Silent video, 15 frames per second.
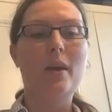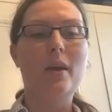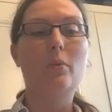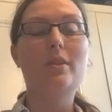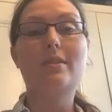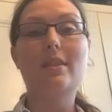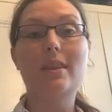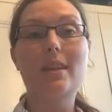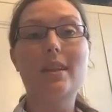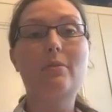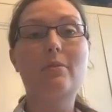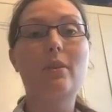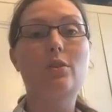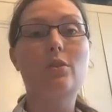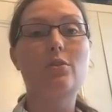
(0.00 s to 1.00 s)
with
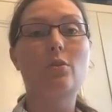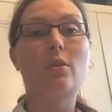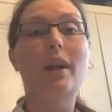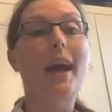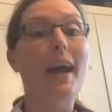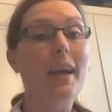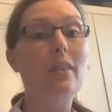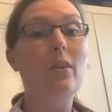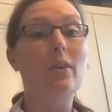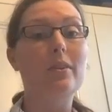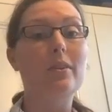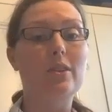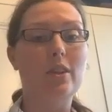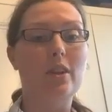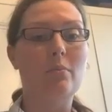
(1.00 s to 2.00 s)
significant short and
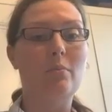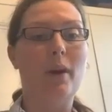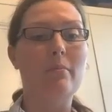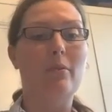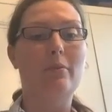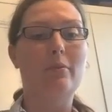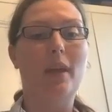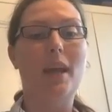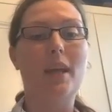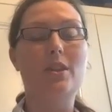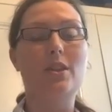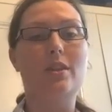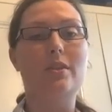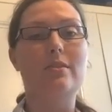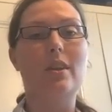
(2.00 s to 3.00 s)
long-term
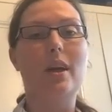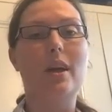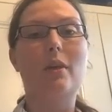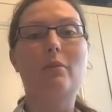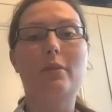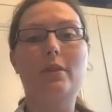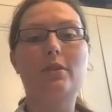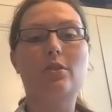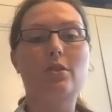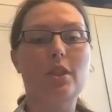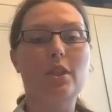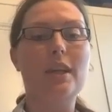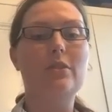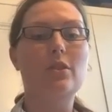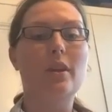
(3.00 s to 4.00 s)
ramifications for the
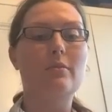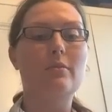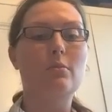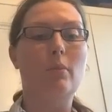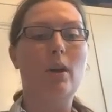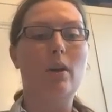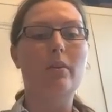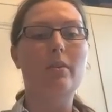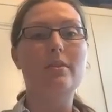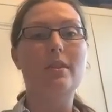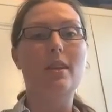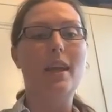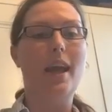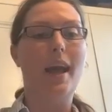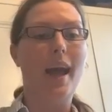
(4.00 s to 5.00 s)
trajectory of
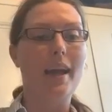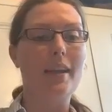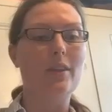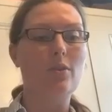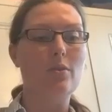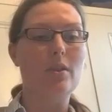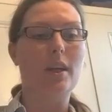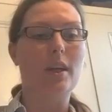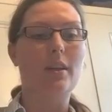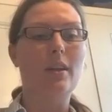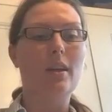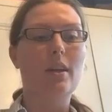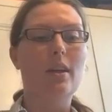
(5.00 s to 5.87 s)
democracy and union,